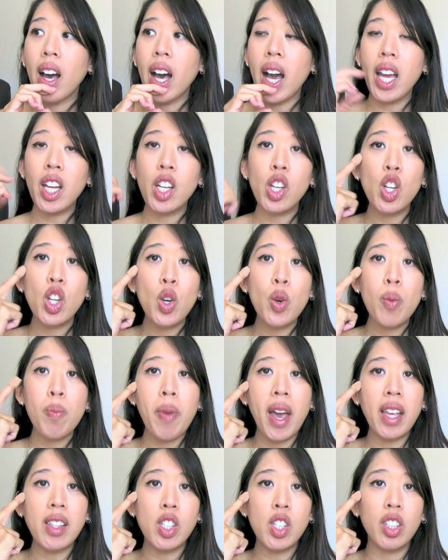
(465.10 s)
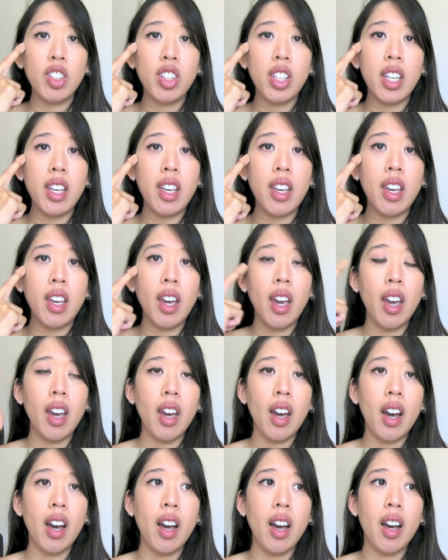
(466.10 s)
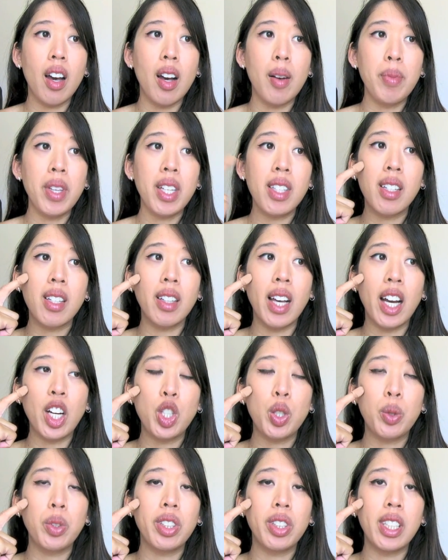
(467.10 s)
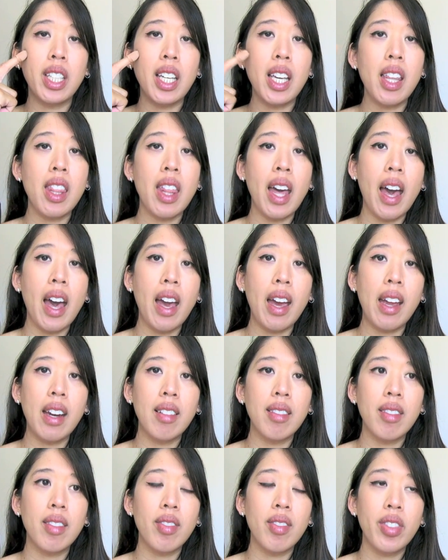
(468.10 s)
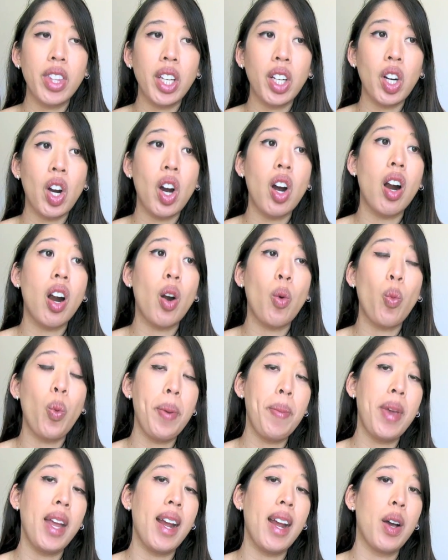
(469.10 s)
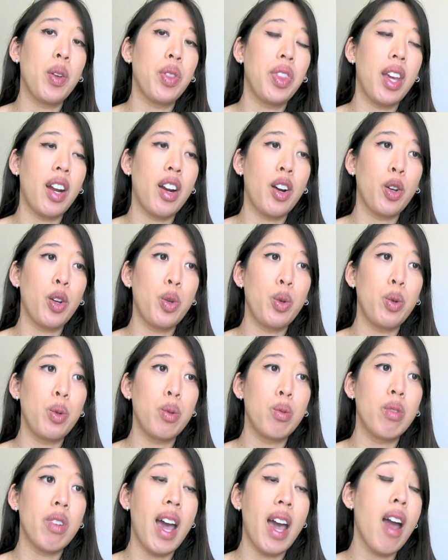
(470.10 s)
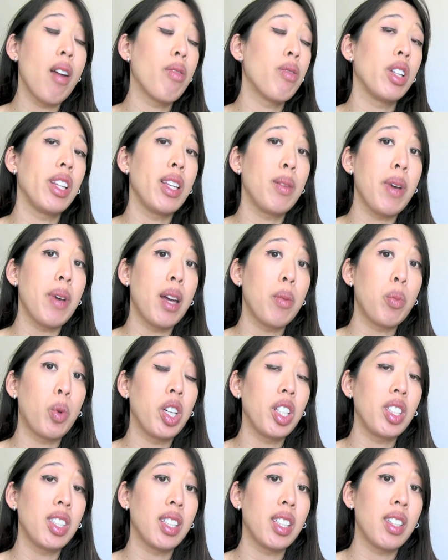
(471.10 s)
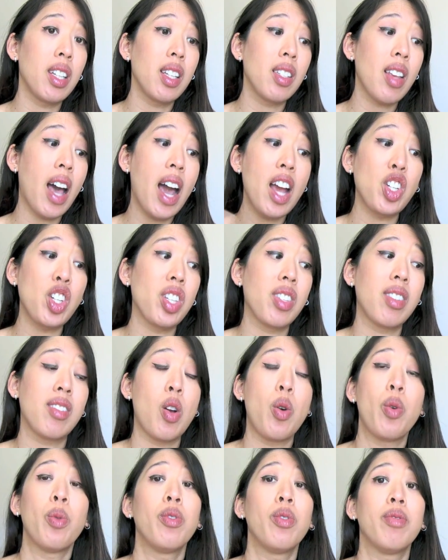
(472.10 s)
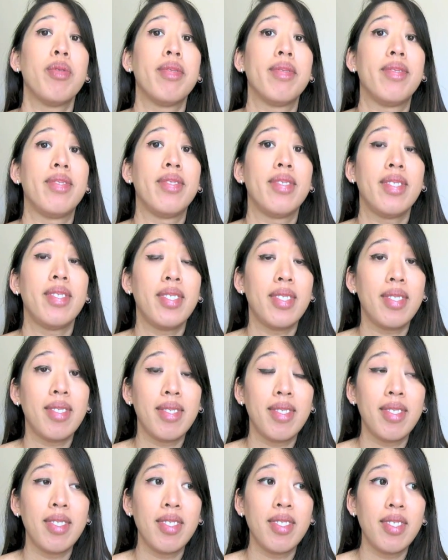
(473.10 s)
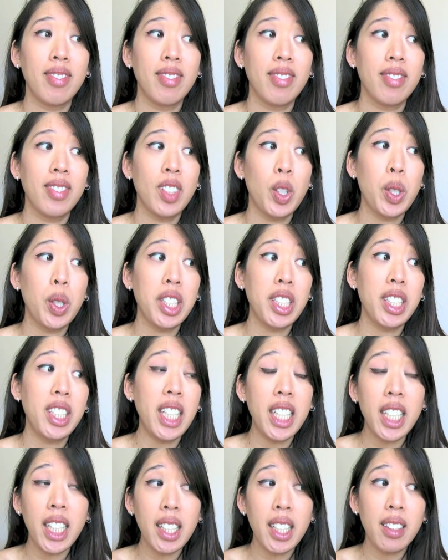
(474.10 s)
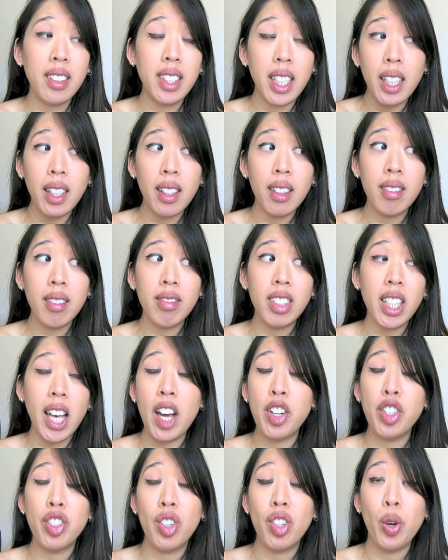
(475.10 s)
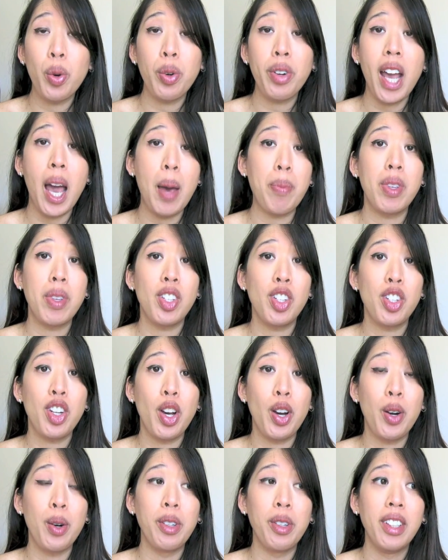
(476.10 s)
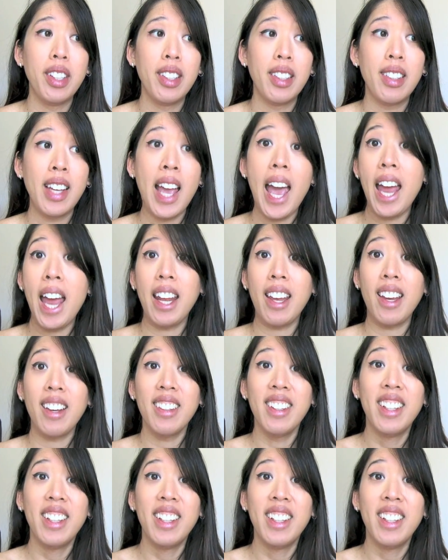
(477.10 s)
i knew mentally um, intellectually that there are women out there who have really bad morning sickness i just don't or didn't didn't slash don't happen to know any